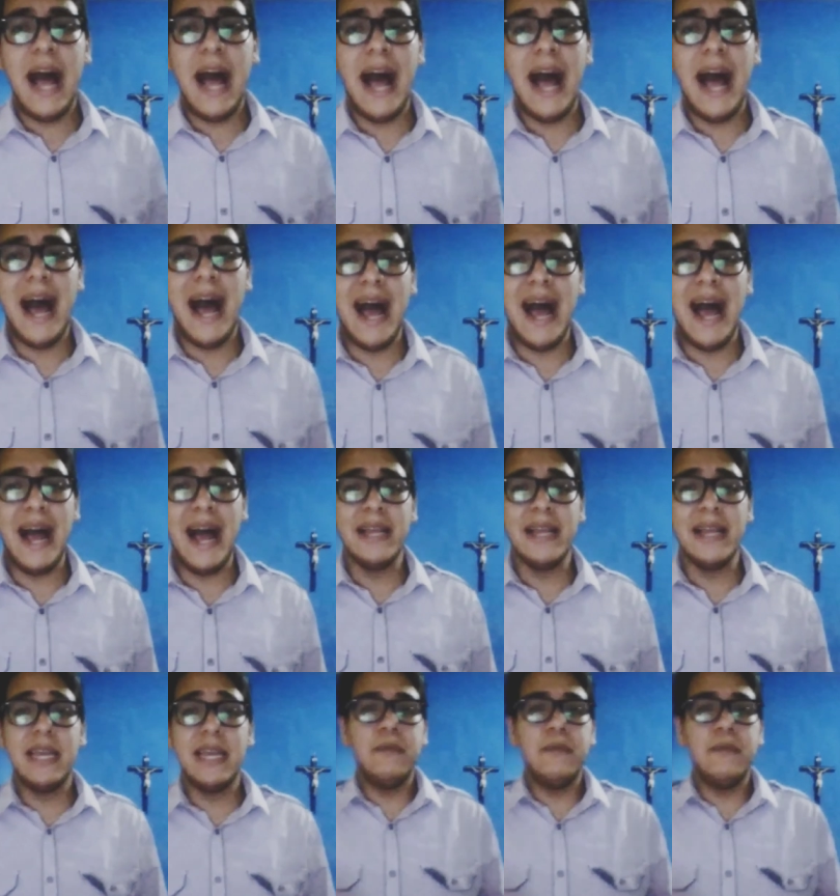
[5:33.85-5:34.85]

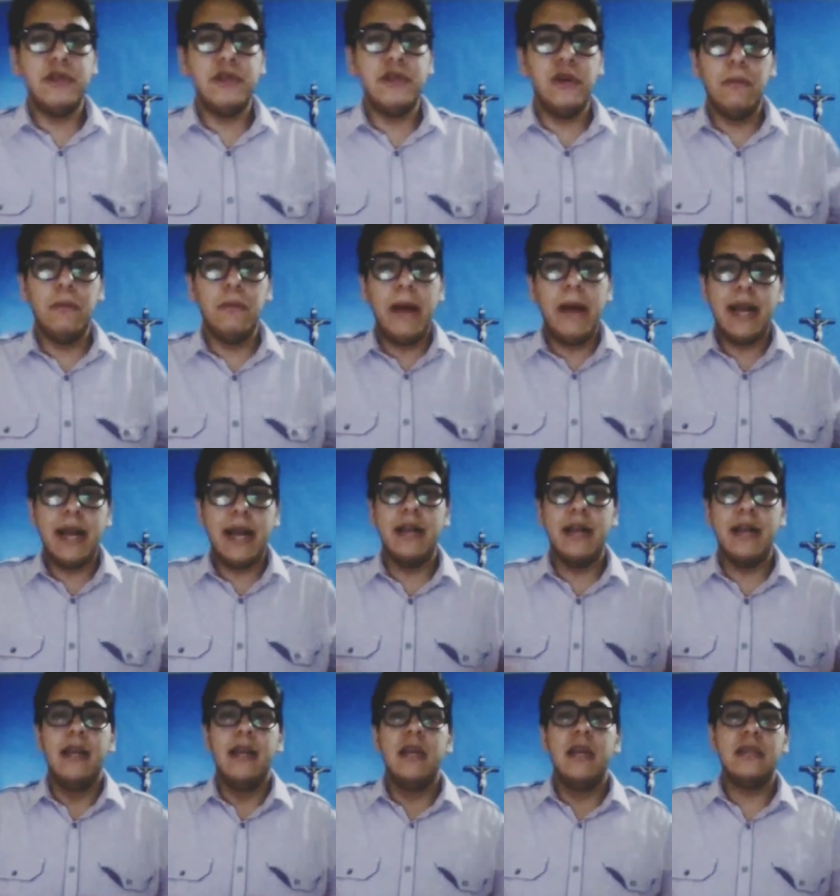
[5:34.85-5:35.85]
and keep your
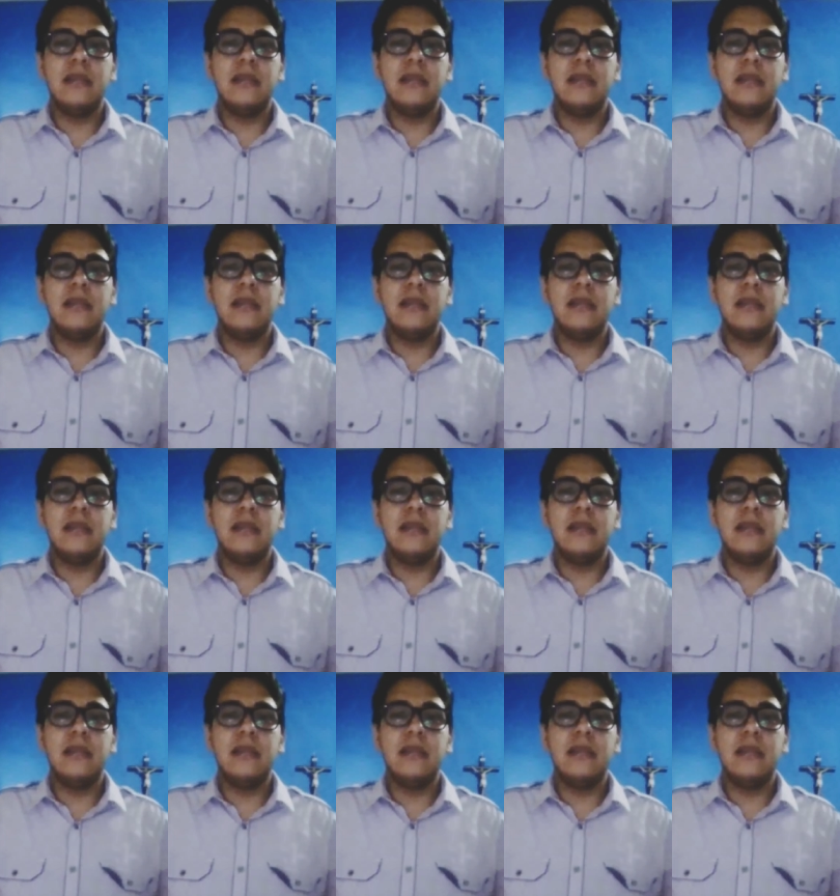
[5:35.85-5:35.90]
back.